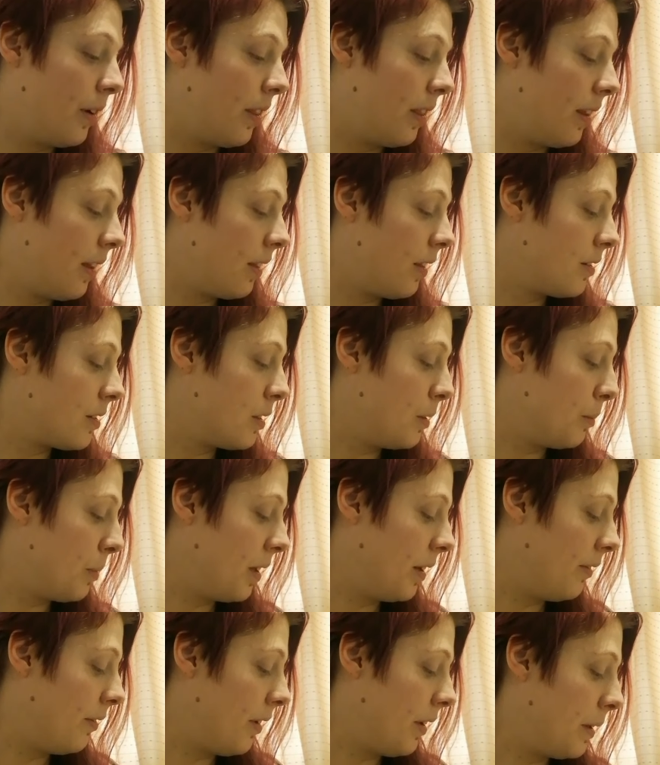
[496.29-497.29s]
I think there's
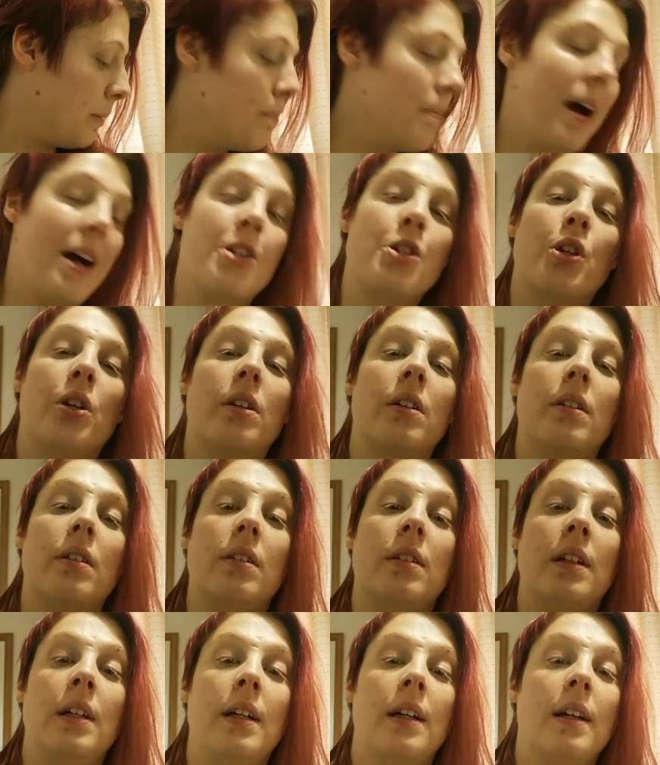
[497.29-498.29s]
something very
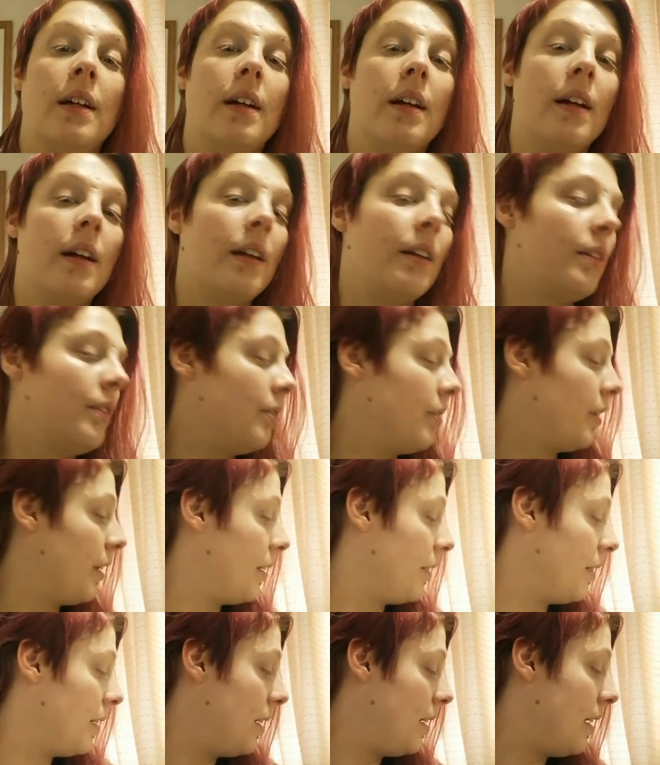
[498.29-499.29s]
magical and
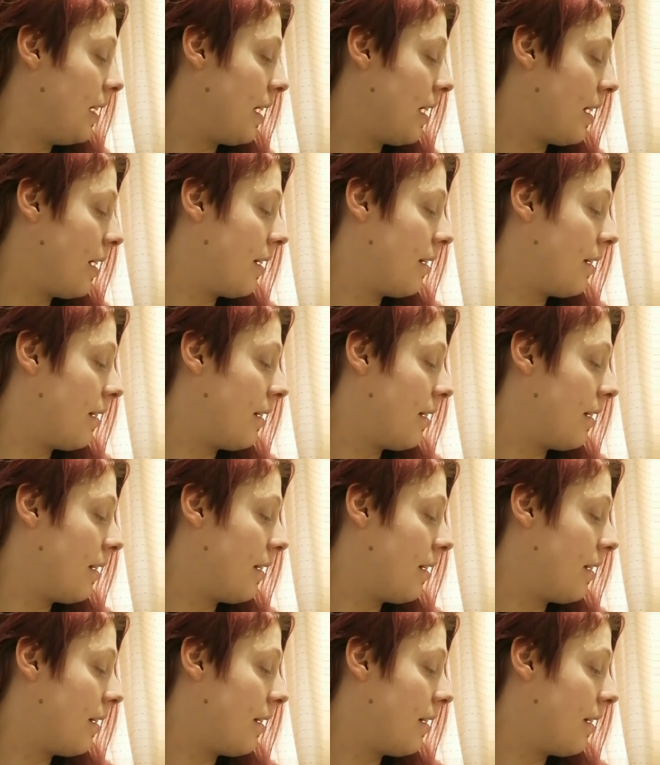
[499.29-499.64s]
very